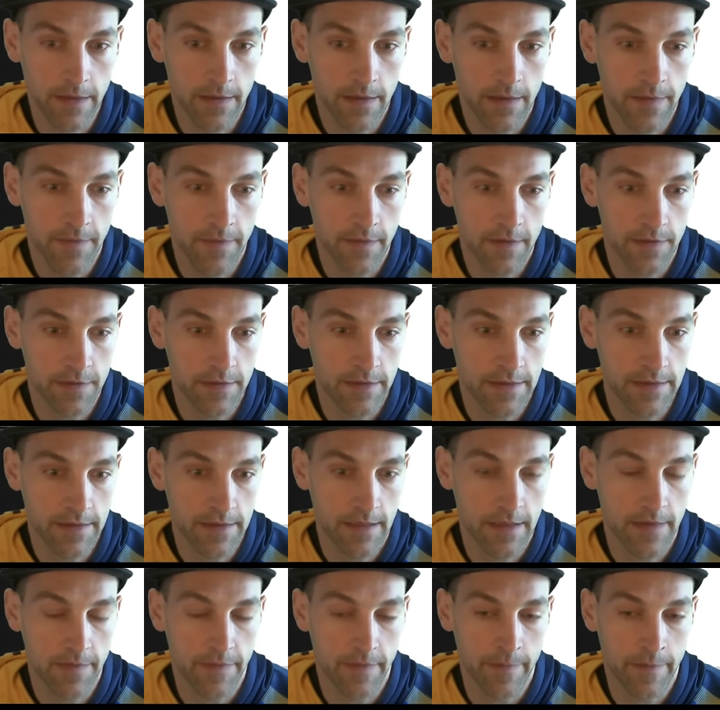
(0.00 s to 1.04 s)
on if they're
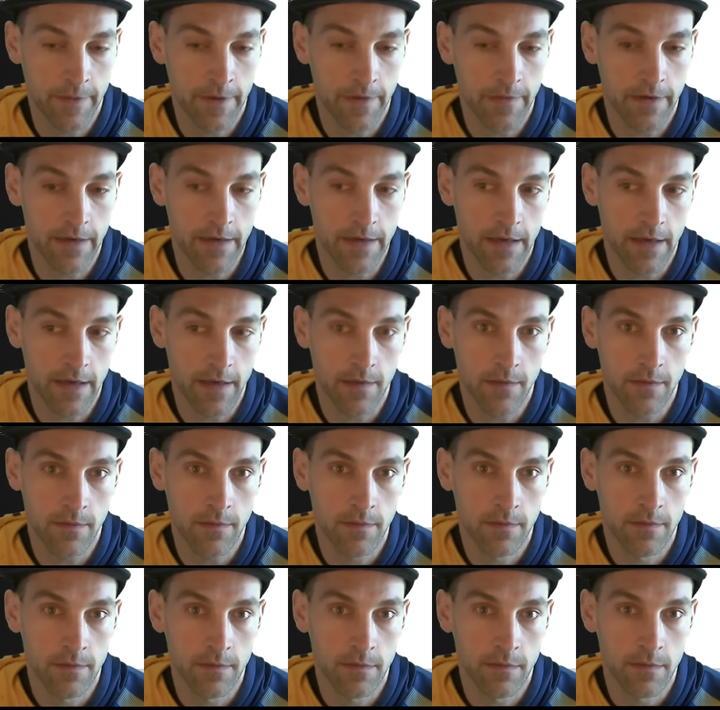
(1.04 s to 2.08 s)
Jeskai Ephemerate right now,
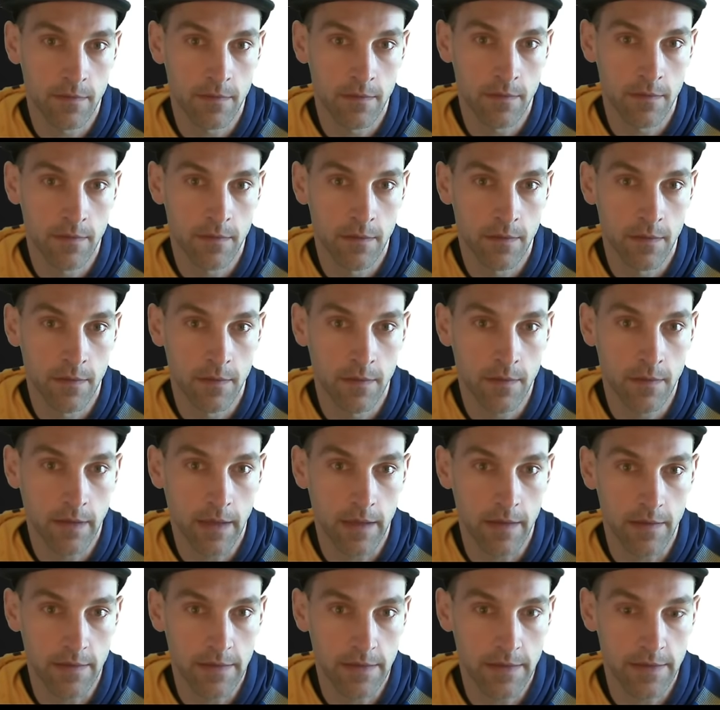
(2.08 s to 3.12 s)
okay,
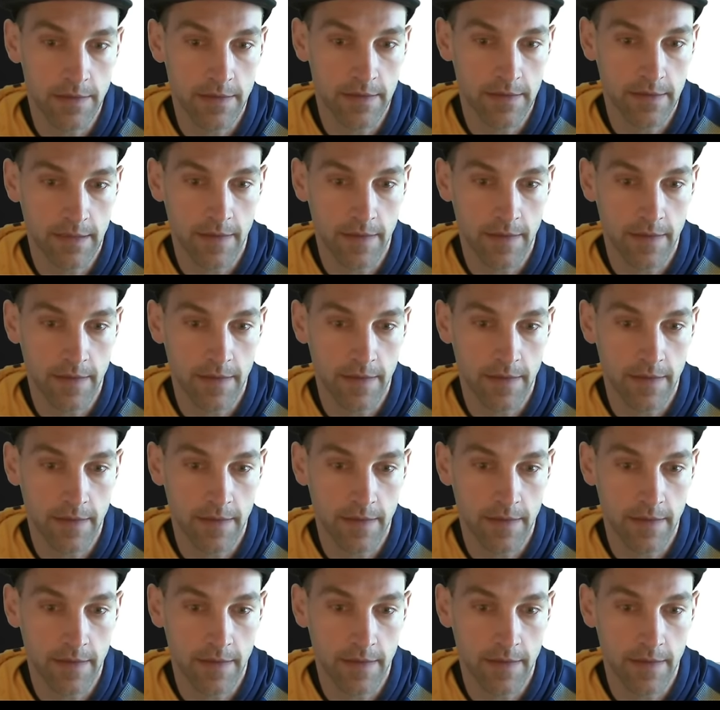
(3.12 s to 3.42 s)
looks like Jeskai